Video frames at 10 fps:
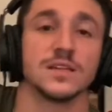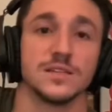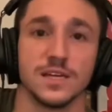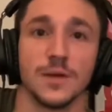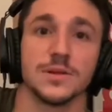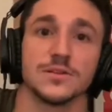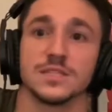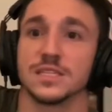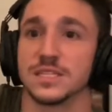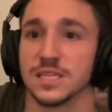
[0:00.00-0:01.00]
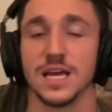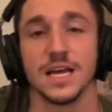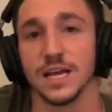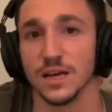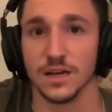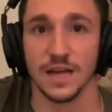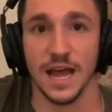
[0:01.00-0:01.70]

and Tom Hiddleston's uh,